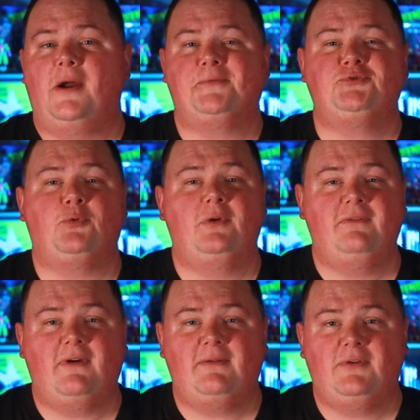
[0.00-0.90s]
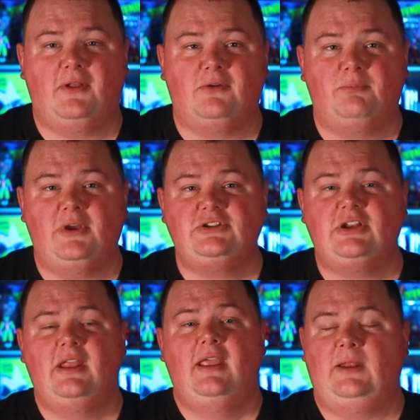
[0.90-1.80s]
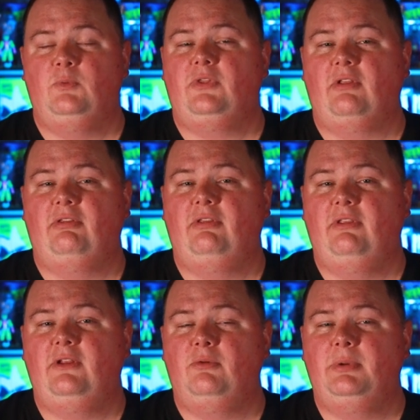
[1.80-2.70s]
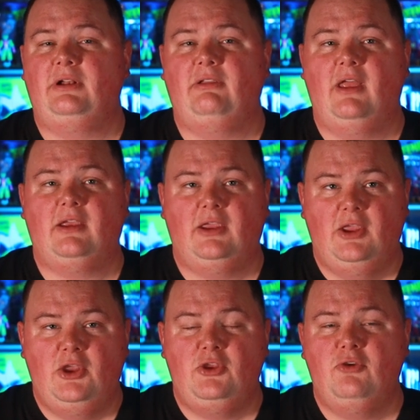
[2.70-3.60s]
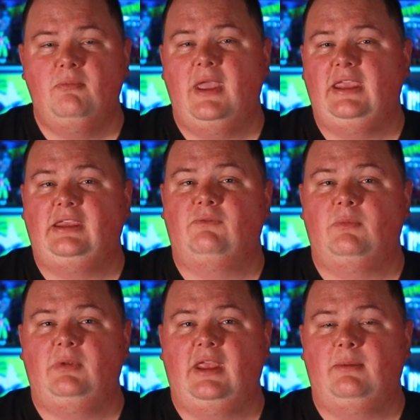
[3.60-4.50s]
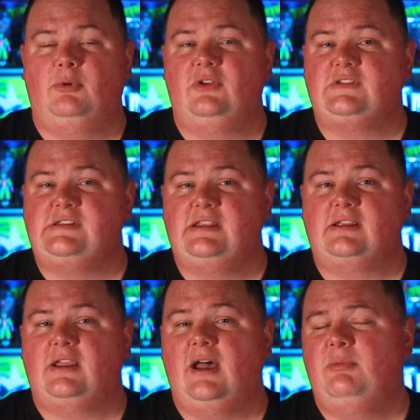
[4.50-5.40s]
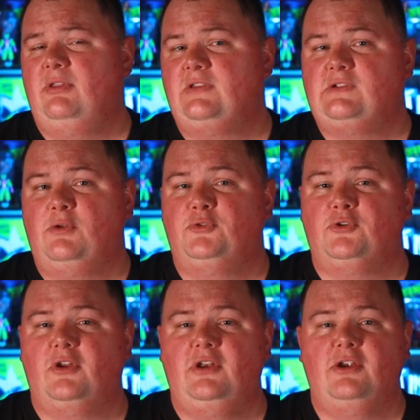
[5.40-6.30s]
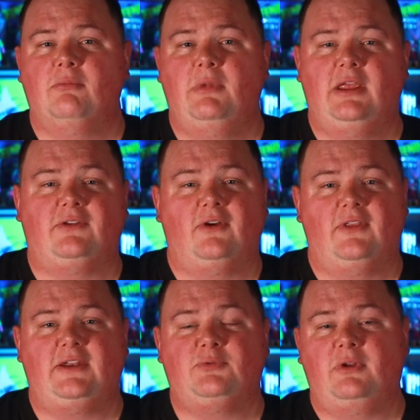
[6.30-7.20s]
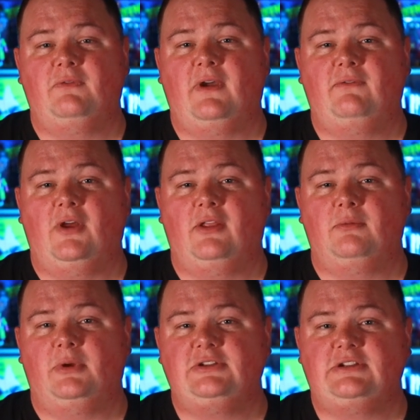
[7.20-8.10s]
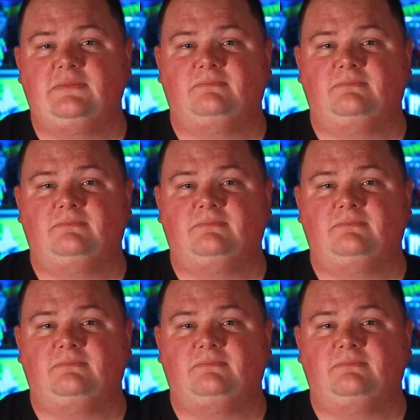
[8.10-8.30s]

our $25 budget, and with a little bit of luck, you may even be able to sneak a copy that's closer to near mint on that $25 budget.